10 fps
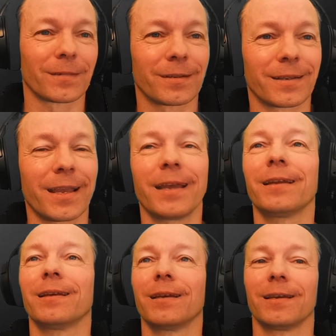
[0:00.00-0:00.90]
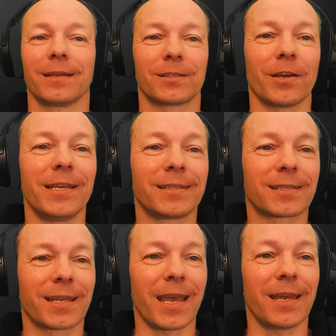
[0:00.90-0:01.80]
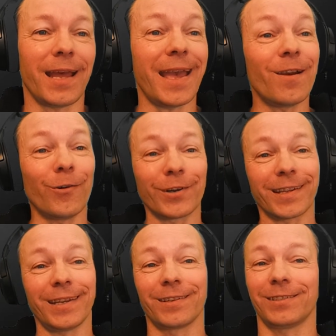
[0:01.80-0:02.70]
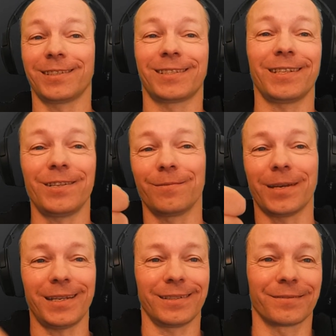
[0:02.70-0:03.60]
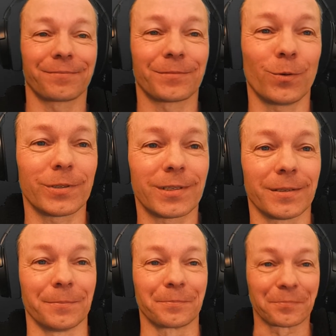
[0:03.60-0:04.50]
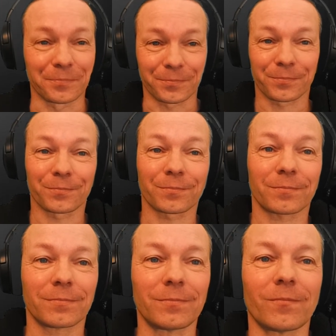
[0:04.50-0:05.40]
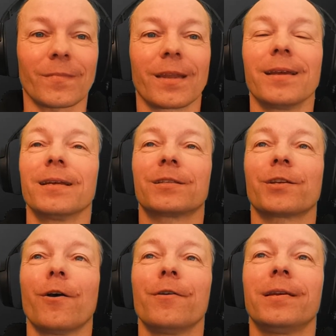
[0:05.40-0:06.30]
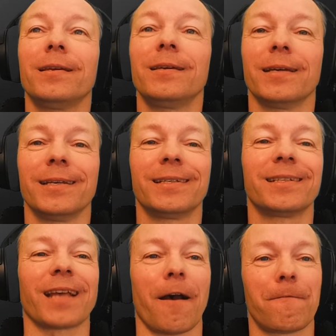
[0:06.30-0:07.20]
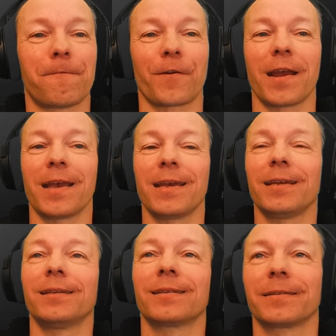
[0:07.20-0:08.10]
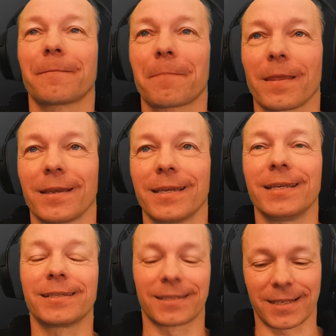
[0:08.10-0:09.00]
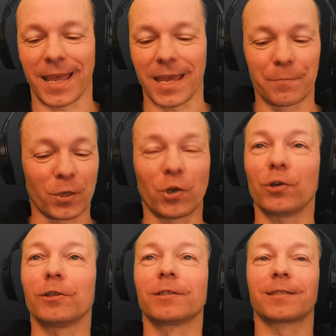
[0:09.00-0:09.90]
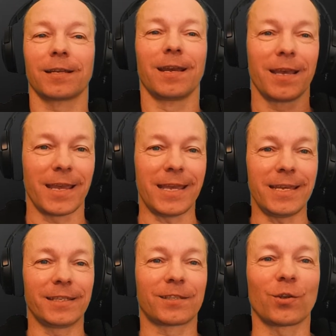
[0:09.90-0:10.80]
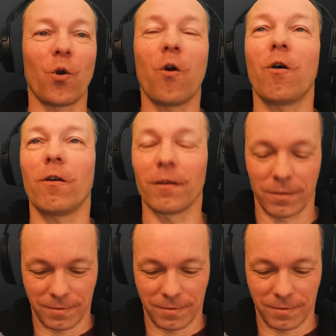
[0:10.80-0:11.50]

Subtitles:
Okay? So he's scared. Hey, Jorge, good to see you, mate. Awesome. So he is afraid. He is scared because he saw...